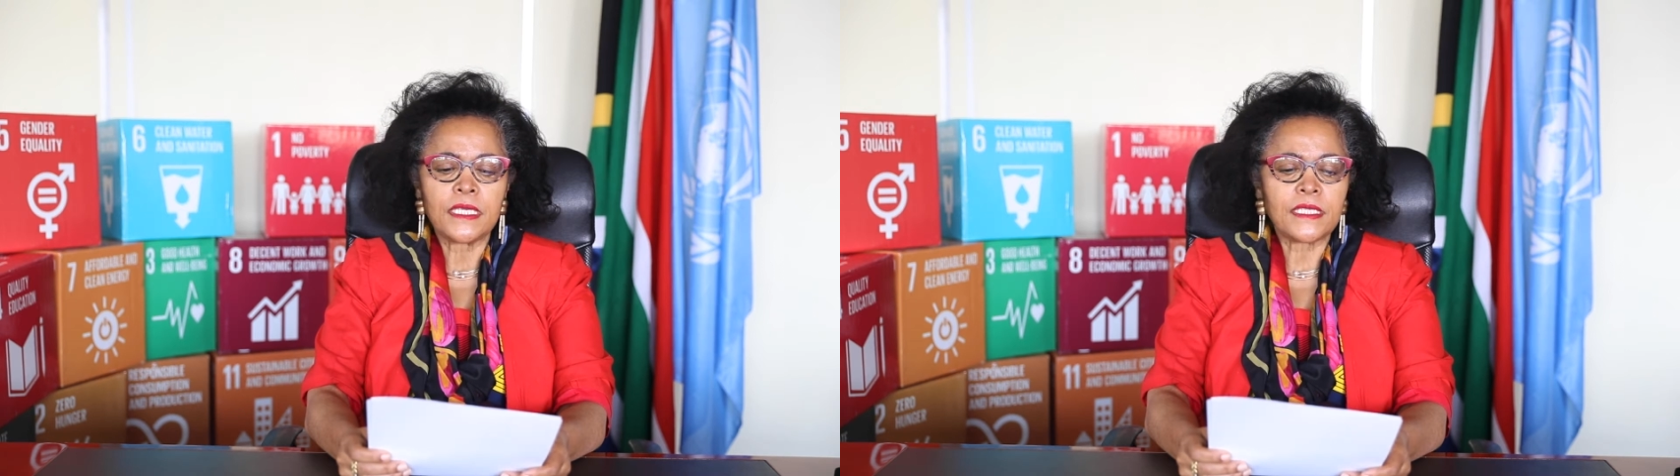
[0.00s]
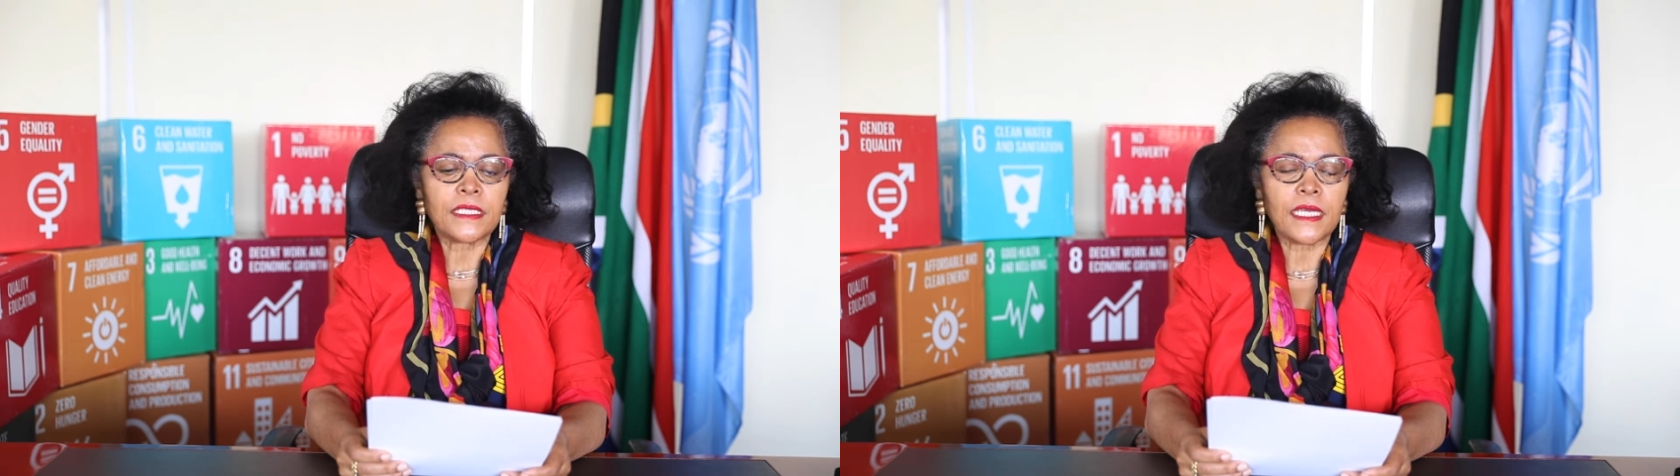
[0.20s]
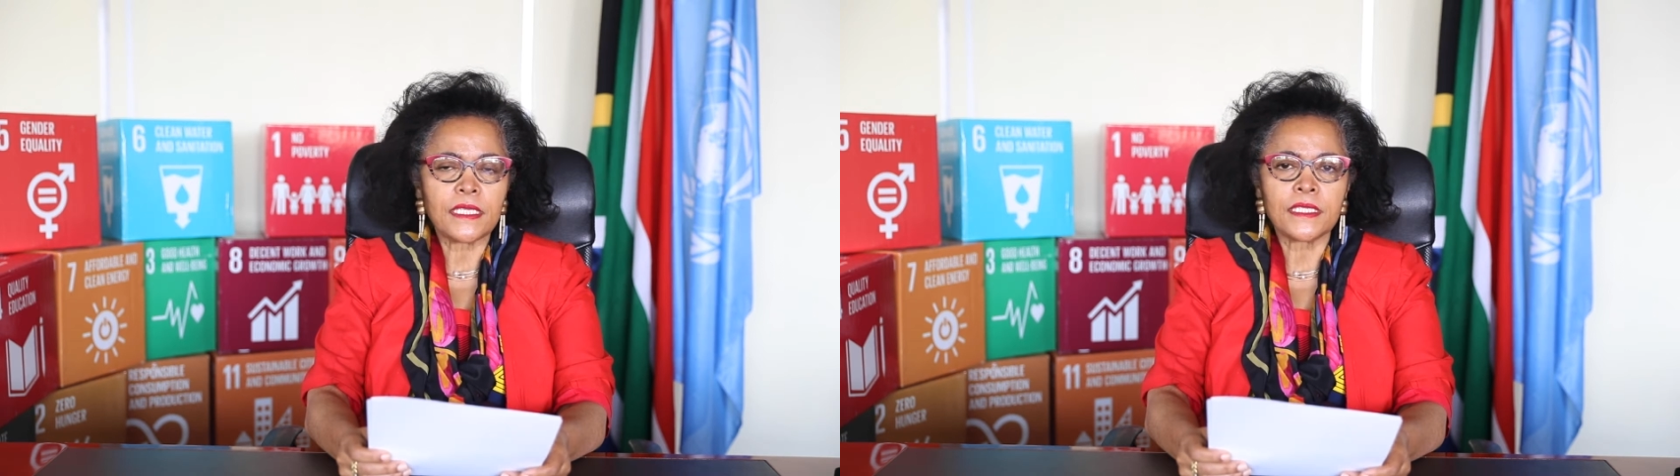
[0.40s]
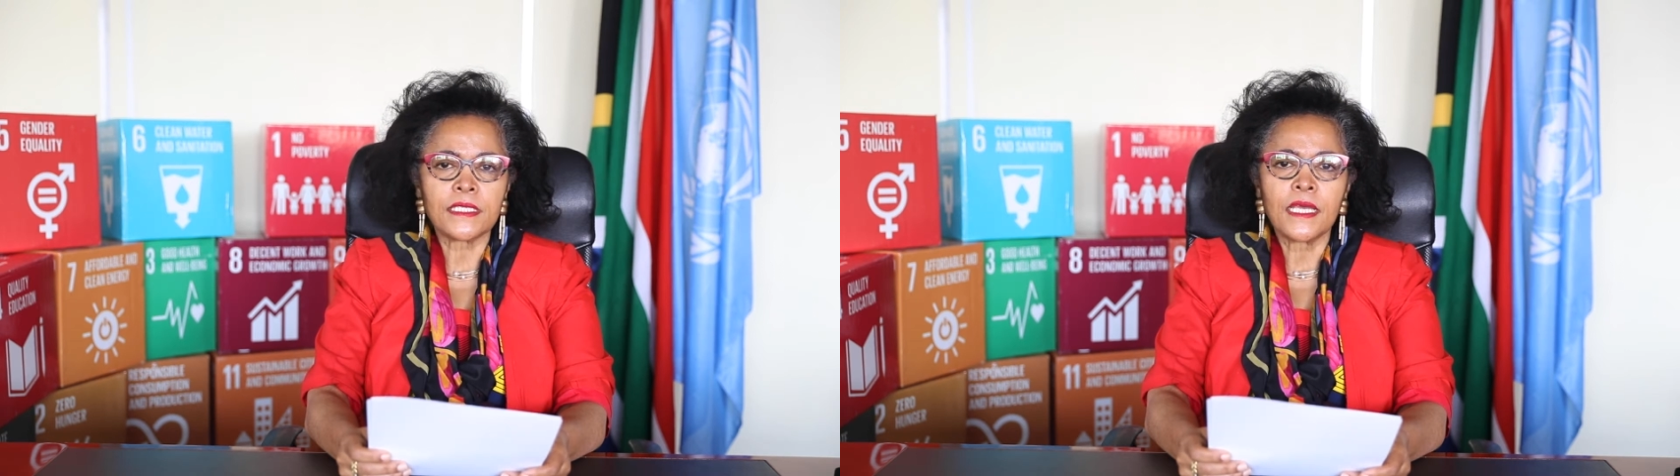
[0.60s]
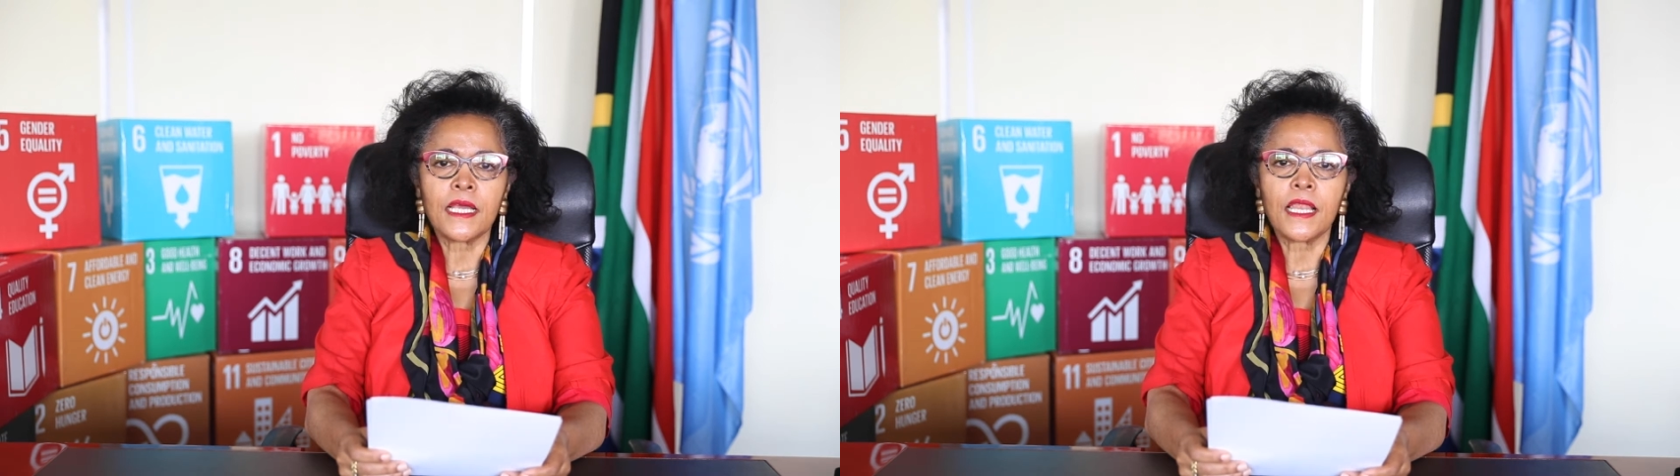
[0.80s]

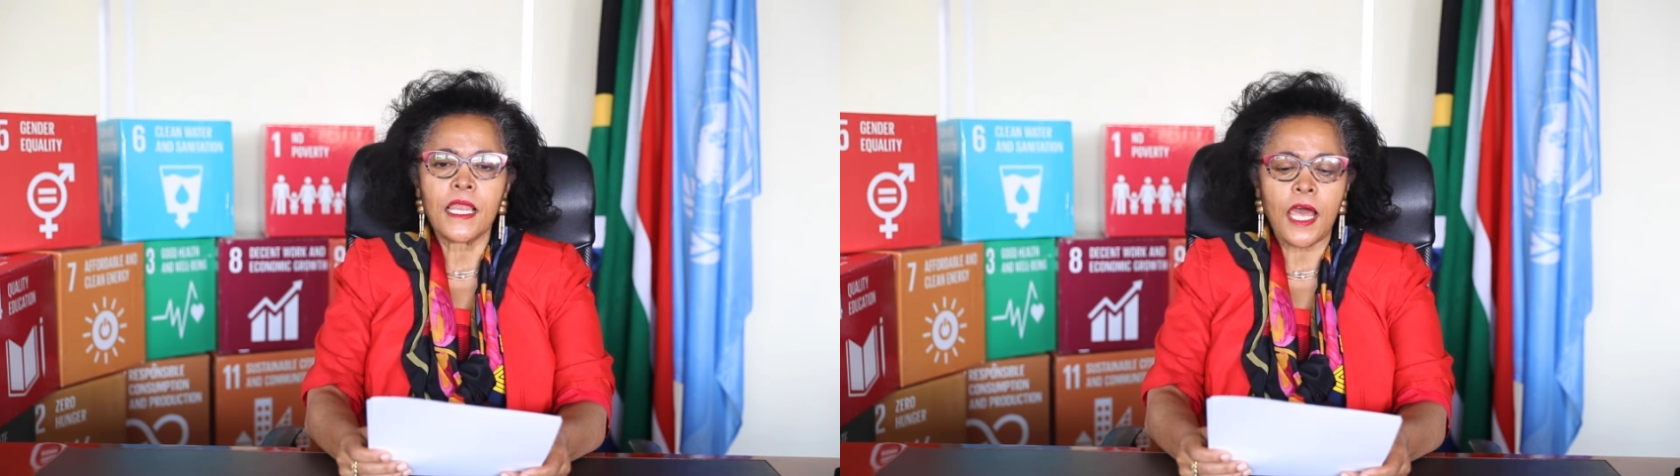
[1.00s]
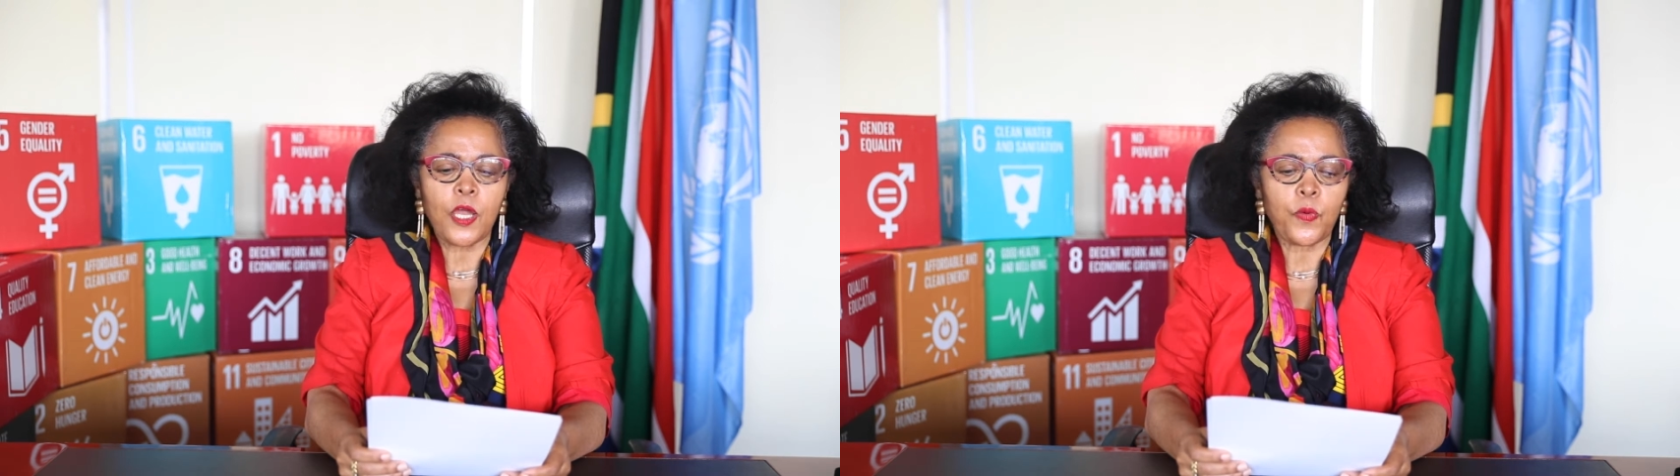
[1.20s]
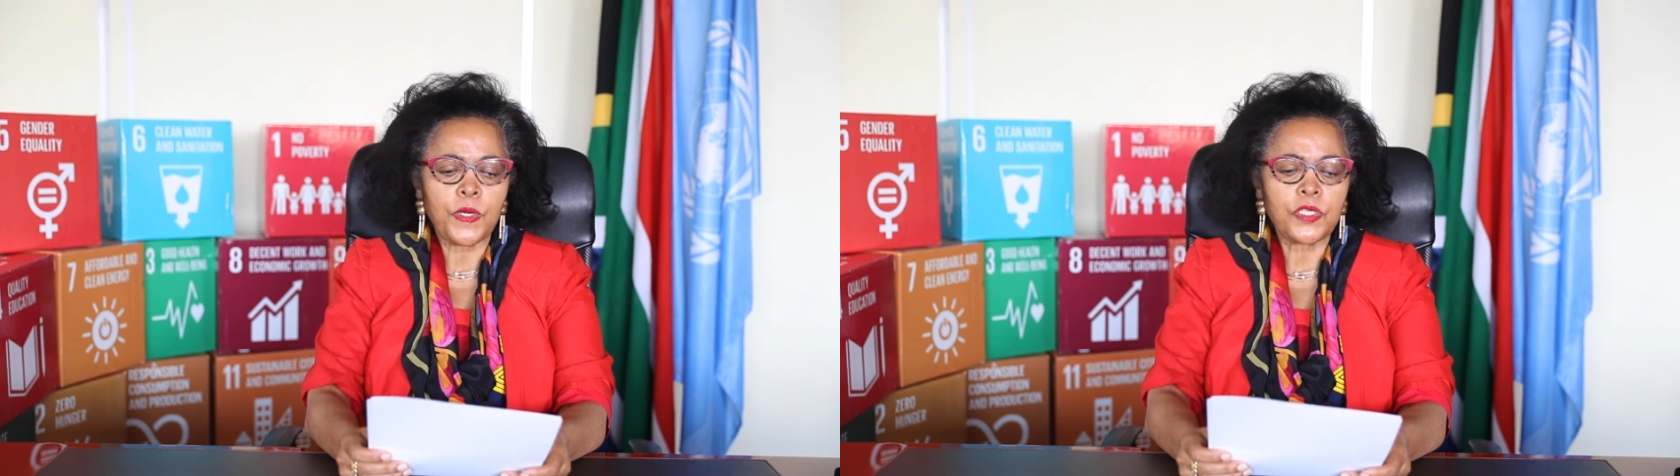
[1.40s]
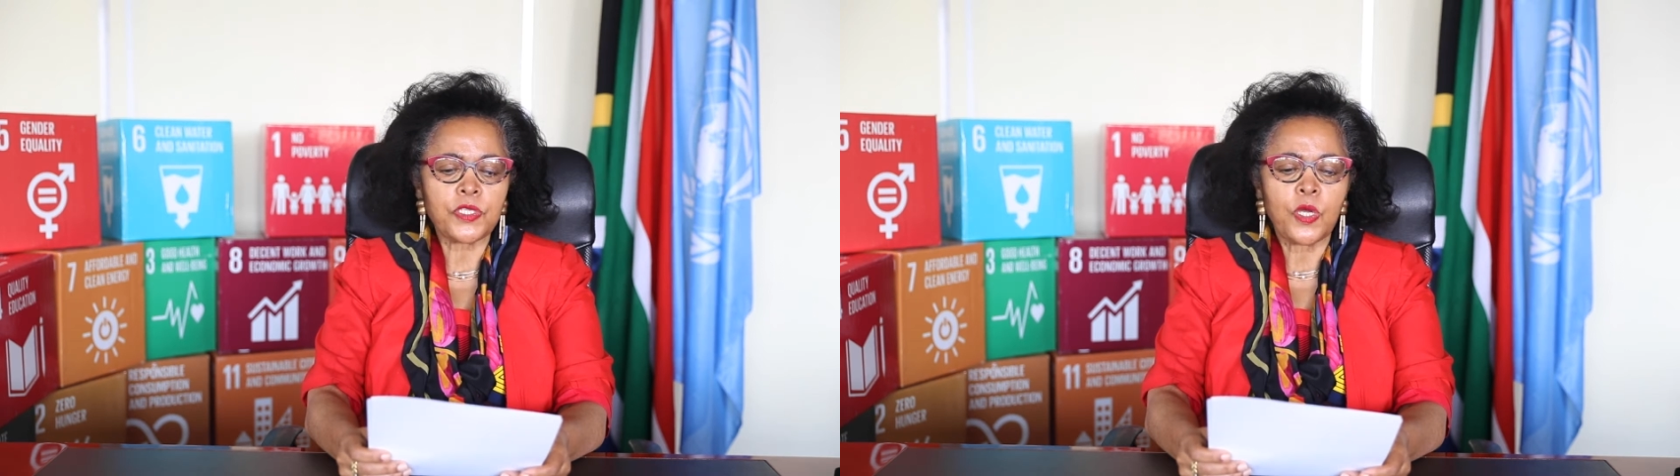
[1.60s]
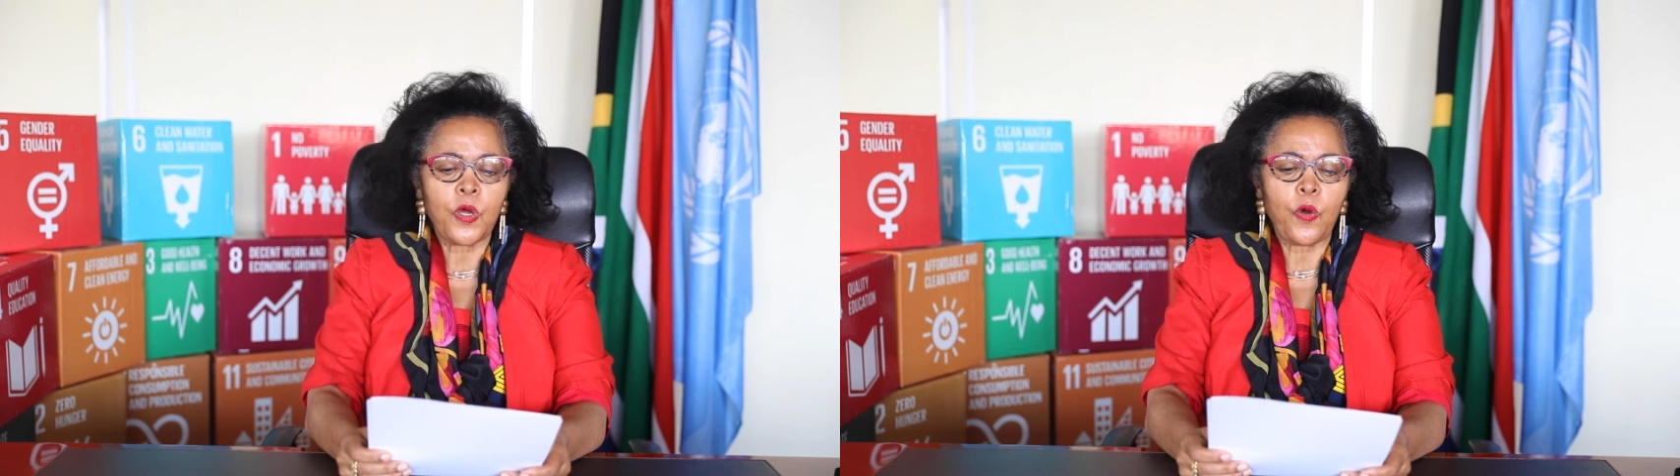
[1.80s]
sex, language,